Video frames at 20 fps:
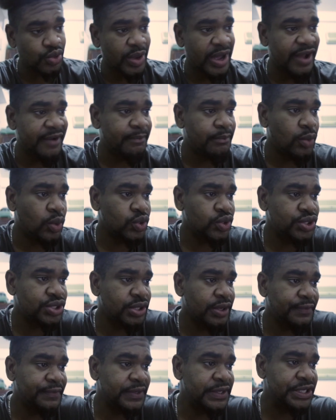have more
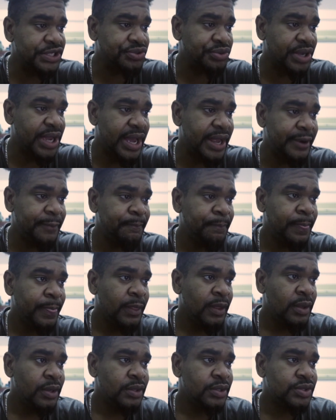stuff in this regard.
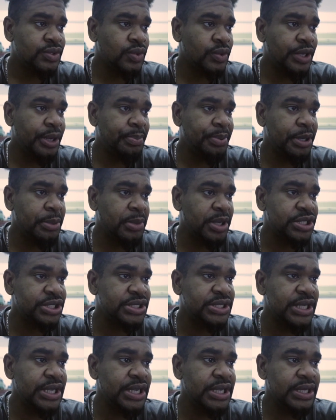So they're pretty much
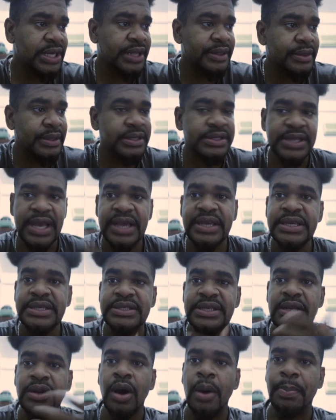saying that things are
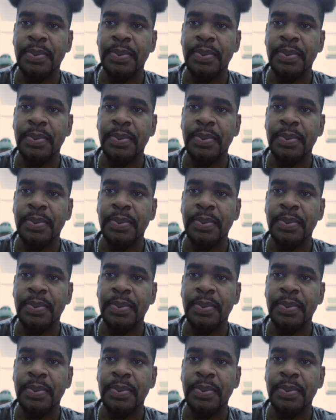easing up,